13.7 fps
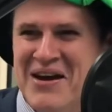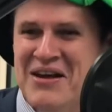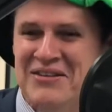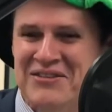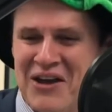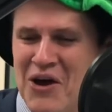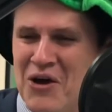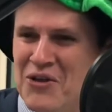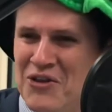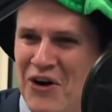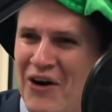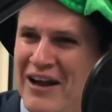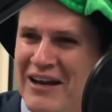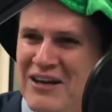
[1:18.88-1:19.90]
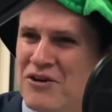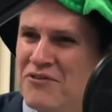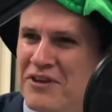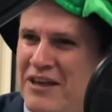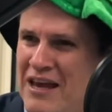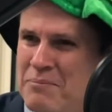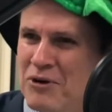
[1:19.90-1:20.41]
So the idea of
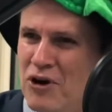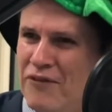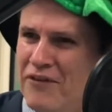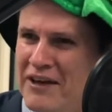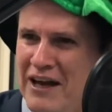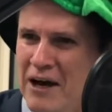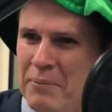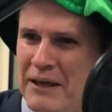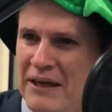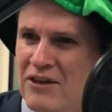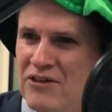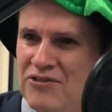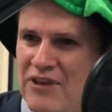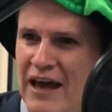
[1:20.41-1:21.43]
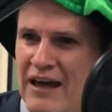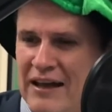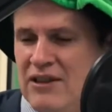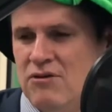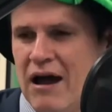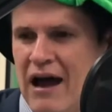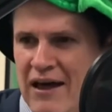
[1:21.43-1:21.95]
the Ember coffee cup is that,
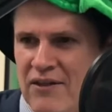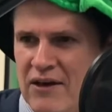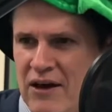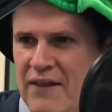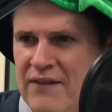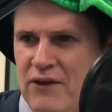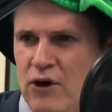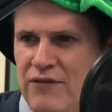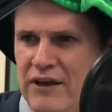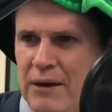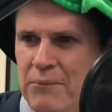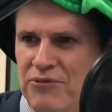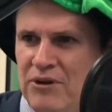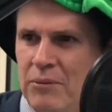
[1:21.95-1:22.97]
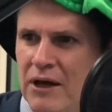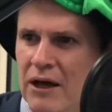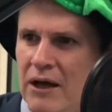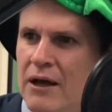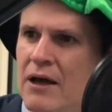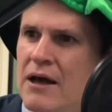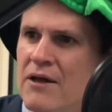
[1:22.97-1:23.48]
and there are other coffee cups similar,
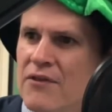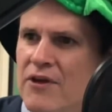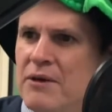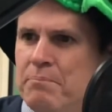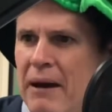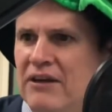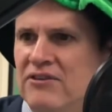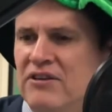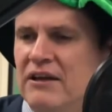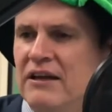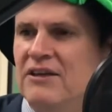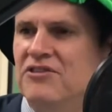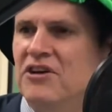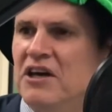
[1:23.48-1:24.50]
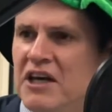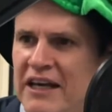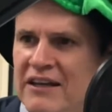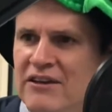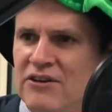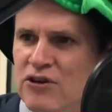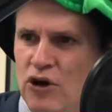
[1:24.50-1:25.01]
that it basically is a
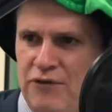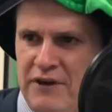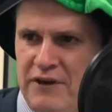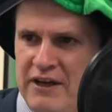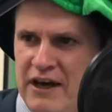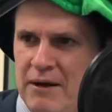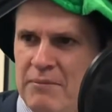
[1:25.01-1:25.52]
heated coffee cup.